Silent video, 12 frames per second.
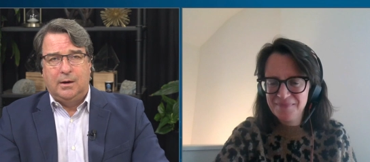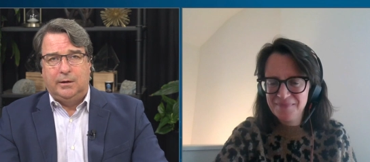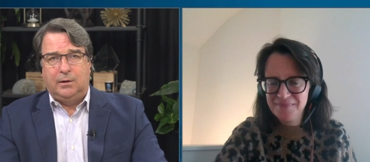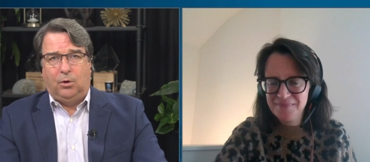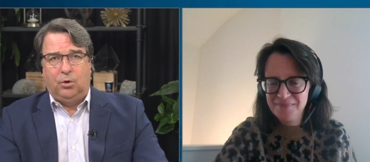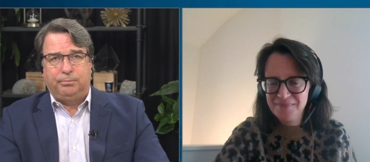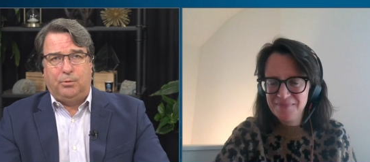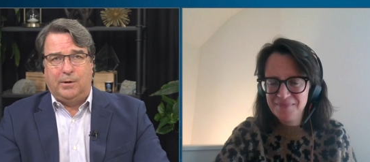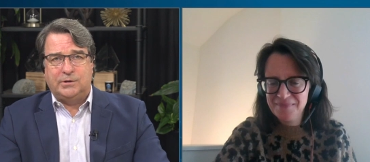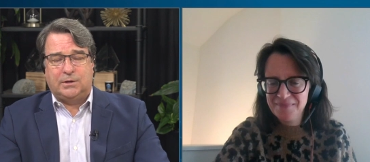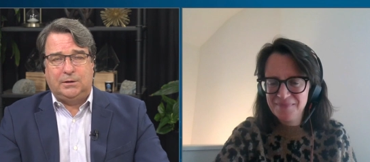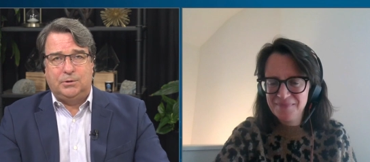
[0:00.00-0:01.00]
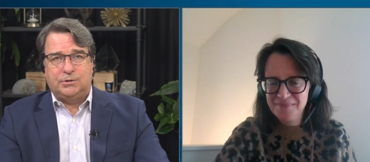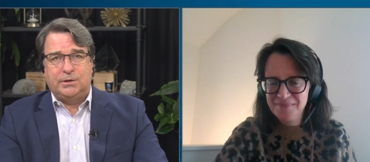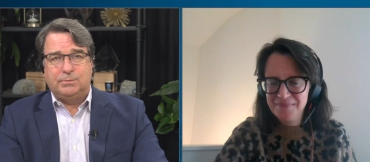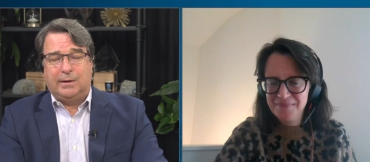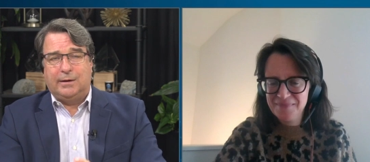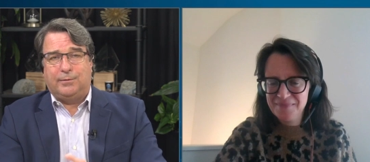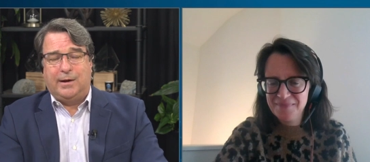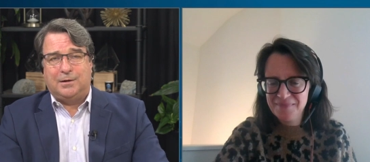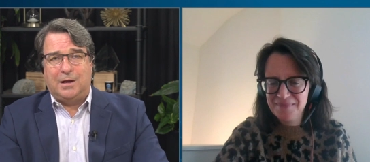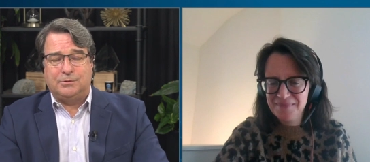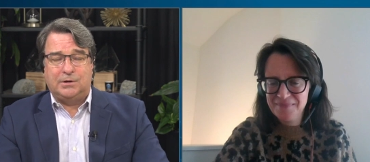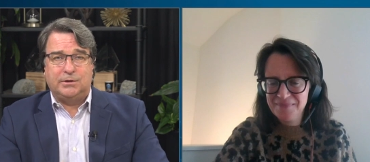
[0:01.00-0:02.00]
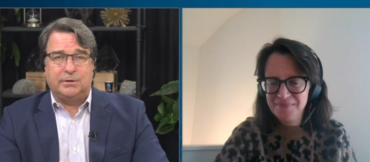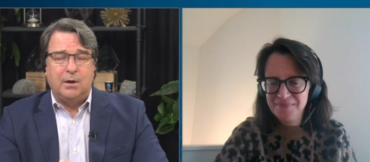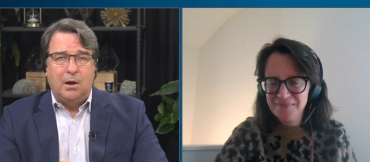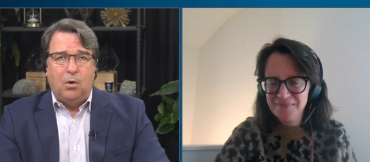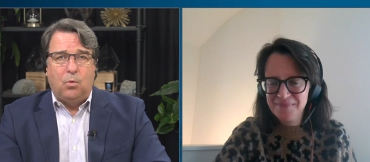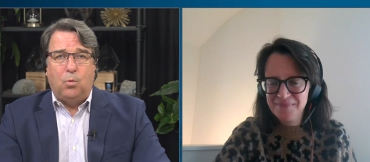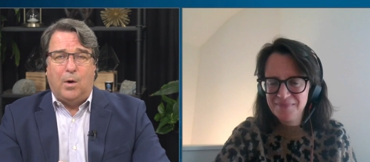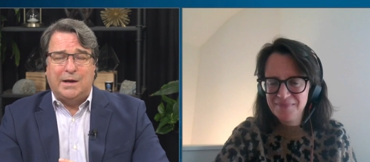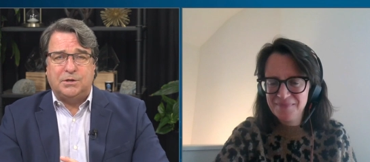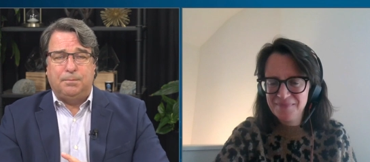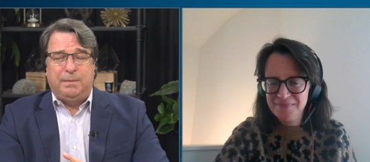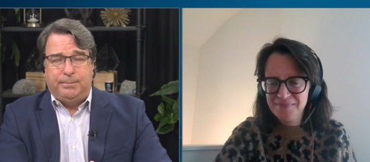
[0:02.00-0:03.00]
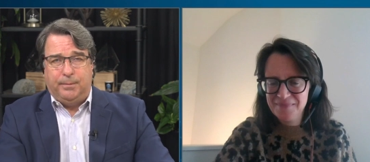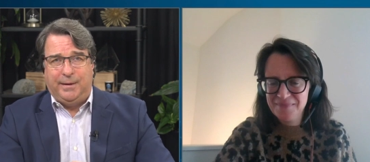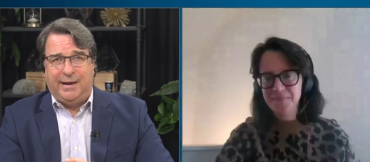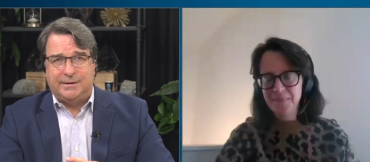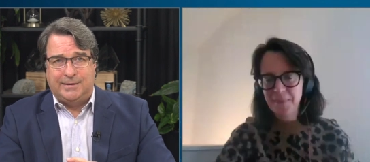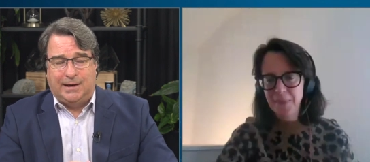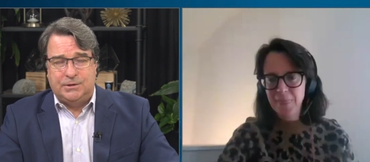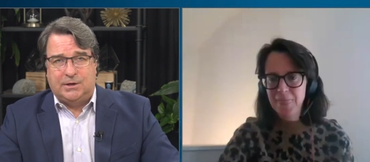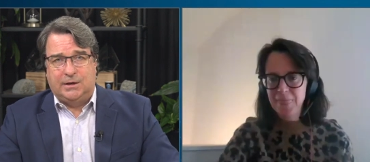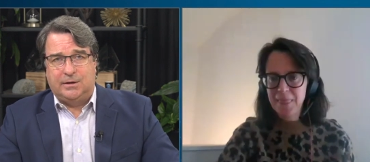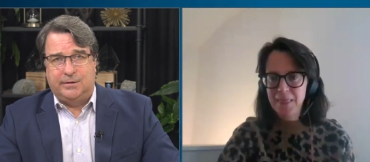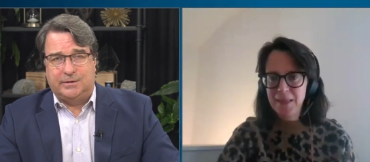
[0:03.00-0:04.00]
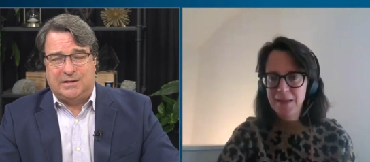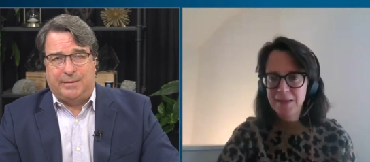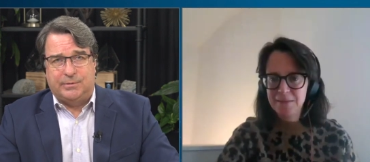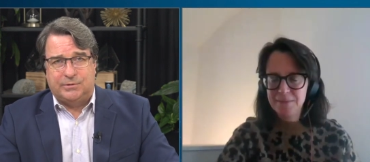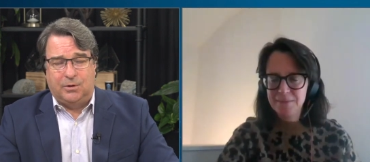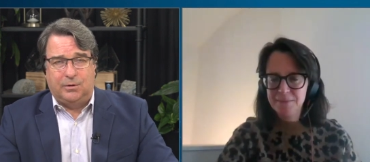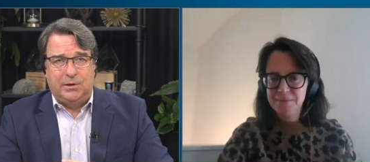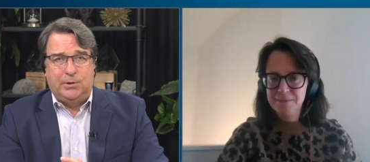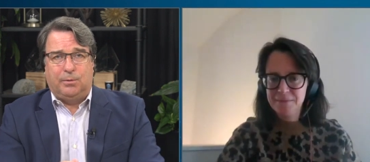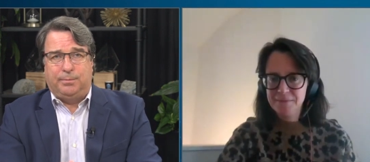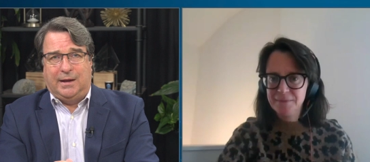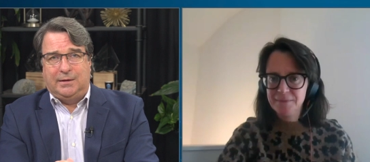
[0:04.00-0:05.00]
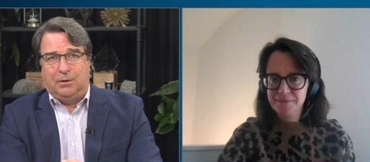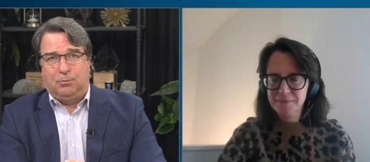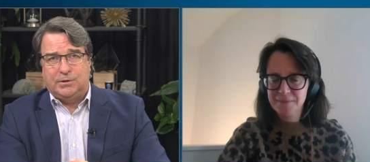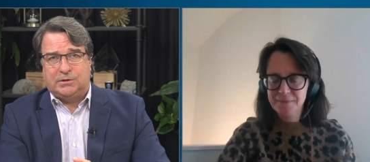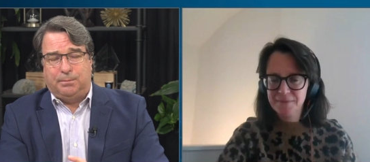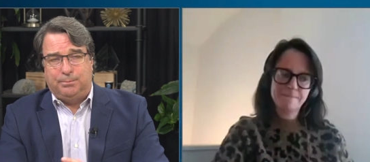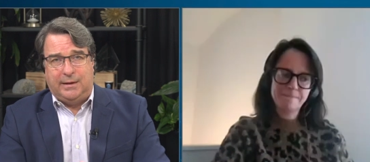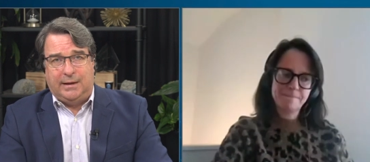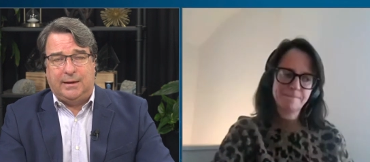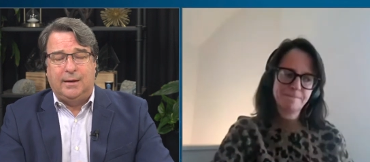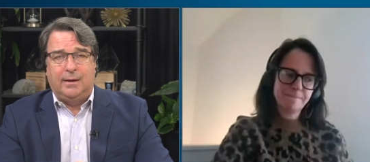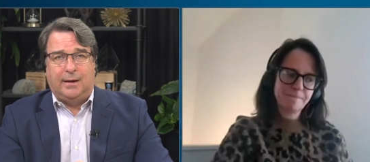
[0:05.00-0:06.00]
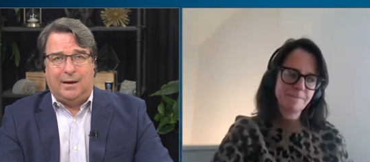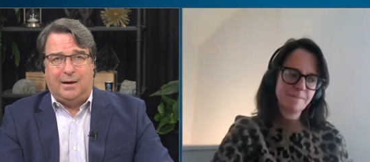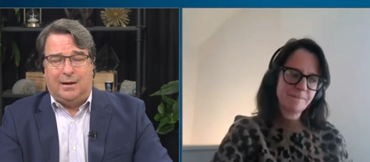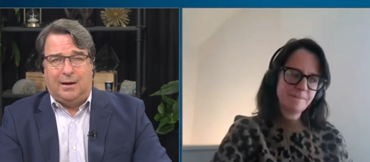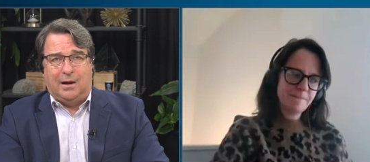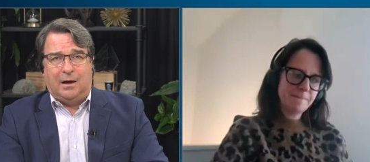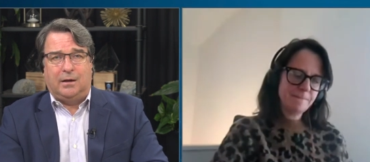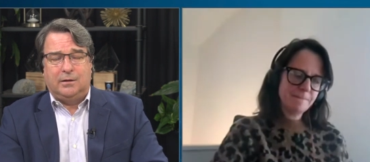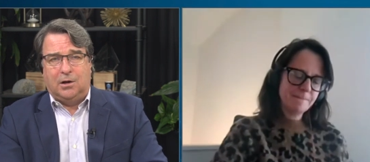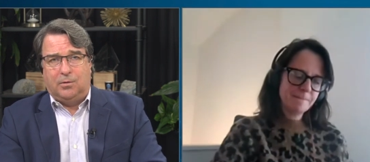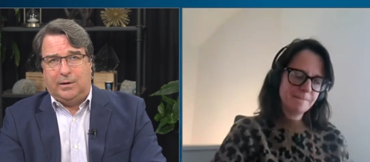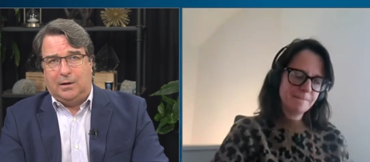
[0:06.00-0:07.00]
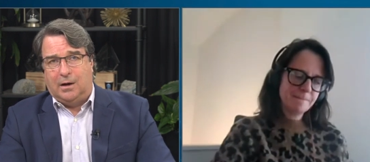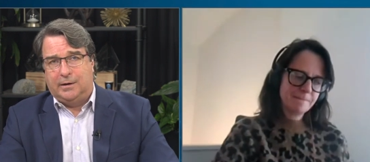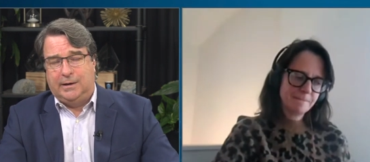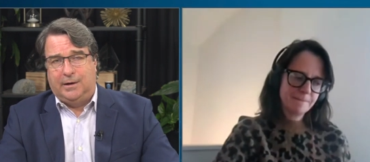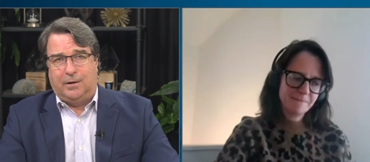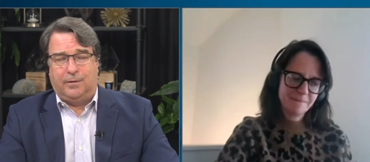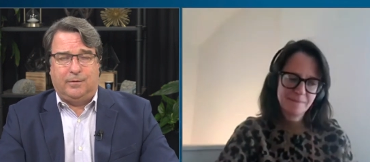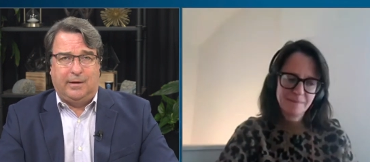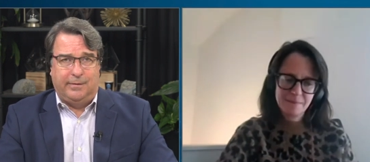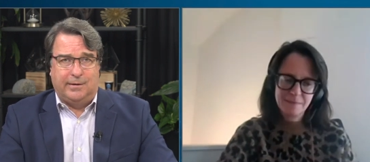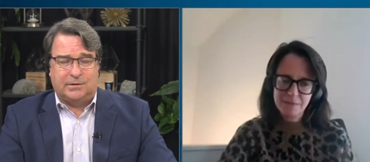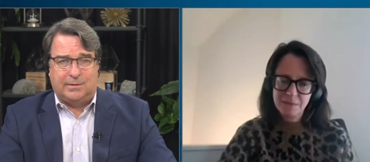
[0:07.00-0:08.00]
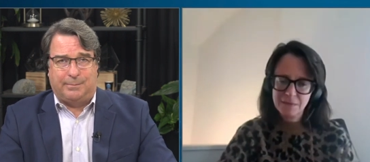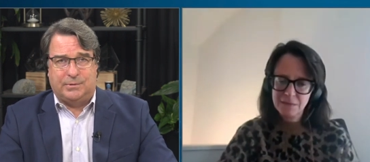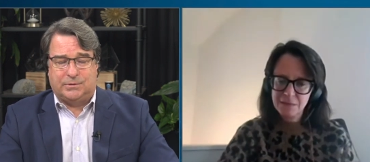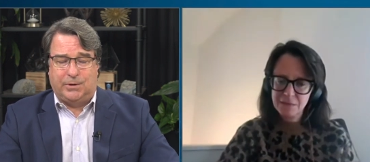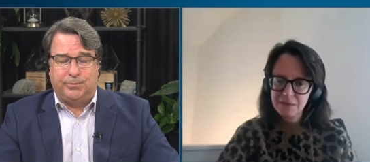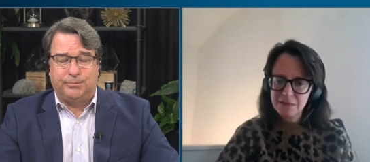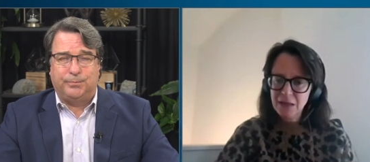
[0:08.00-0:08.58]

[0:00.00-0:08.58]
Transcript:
Speaker 1: you know, old point solutions. We've got great conversations. Why should people pay attention to this episode in your opinion? What's the big aha going on here in this episode?